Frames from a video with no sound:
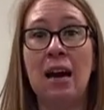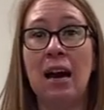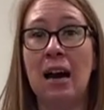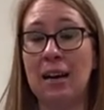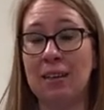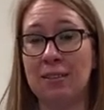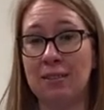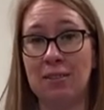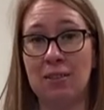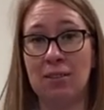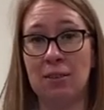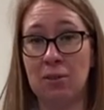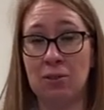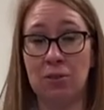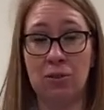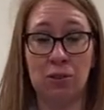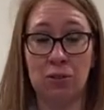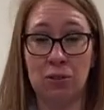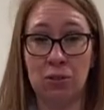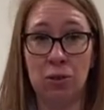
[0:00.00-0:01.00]
and
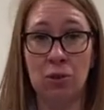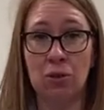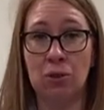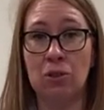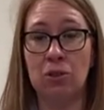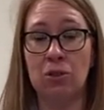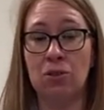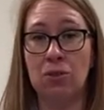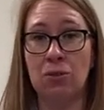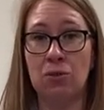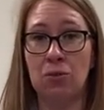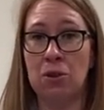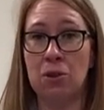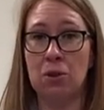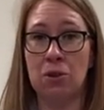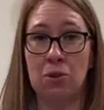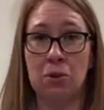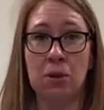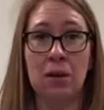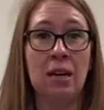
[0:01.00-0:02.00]
to talk you
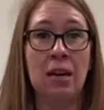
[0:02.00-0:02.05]
through,